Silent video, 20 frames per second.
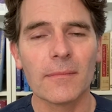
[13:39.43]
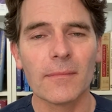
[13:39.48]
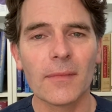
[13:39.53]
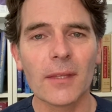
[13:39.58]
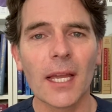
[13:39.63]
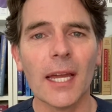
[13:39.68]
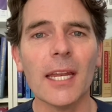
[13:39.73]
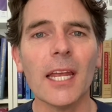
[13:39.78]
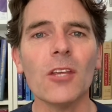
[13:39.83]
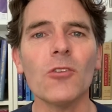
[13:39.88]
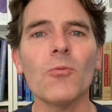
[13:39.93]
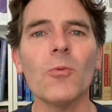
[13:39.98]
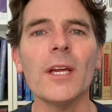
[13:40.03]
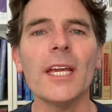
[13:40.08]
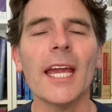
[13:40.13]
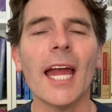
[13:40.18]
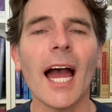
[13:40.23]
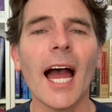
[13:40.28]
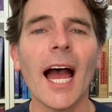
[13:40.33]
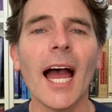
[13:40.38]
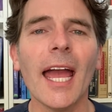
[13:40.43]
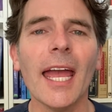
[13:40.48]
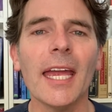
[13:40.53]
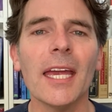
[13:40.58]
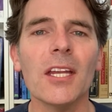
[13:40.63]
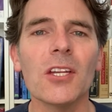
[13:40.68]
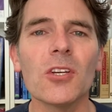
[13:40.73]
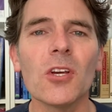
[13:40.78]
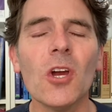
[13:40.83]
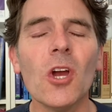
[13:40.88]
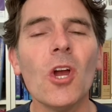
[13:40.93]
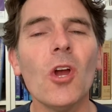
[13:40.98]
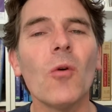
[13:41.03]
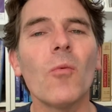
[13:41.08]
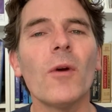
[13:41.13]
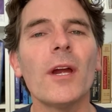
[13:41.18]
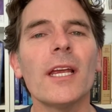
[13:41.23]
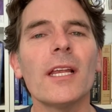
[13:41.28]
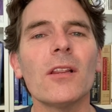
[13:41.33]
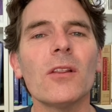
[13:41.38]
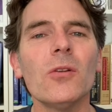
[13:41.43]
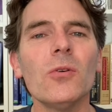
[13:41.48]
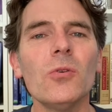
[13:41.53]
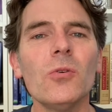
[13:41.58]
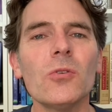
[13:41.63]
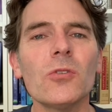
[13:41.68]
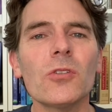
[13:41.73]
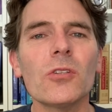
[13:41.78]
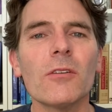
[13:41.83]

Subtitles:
And as we age, we lose